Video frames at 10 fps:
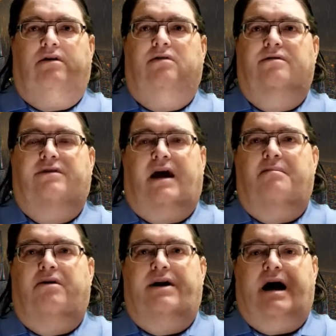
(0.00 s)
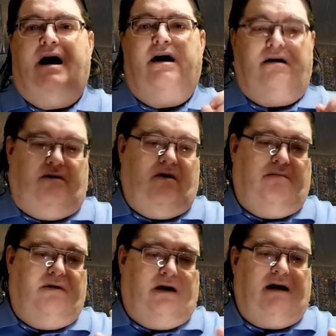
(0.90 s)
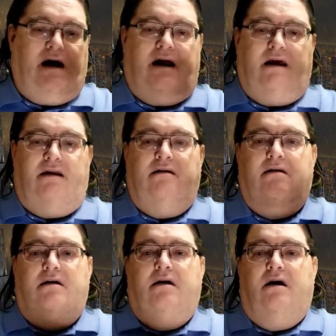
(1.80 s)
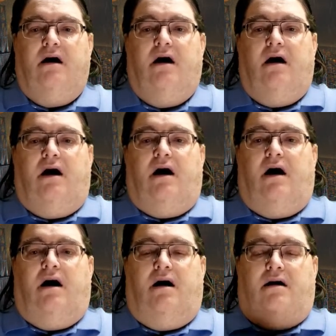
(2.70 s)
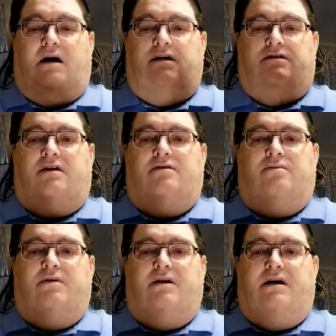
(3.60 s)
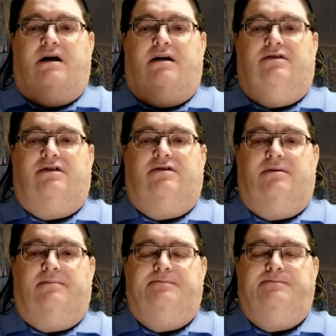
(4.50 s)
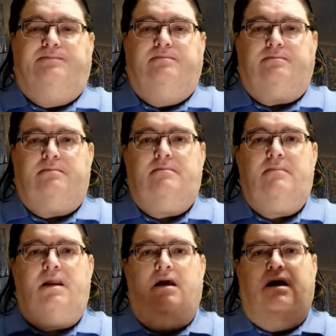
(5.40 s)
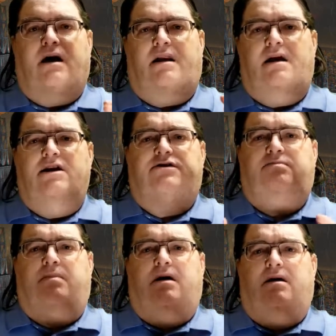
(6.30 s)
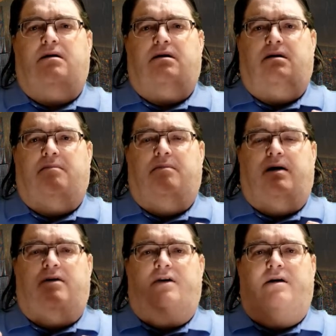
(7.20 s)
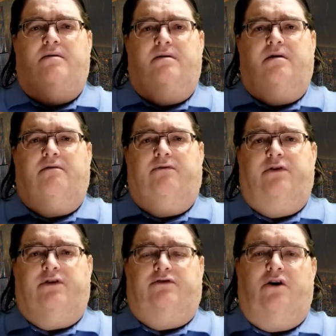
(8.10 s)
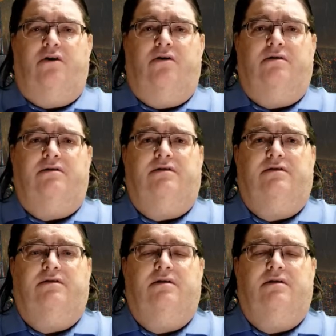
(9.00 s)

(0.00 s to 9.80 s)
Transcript: those ammo die, and oh, I got it. And it's a really nice system. And on each and then for the turns,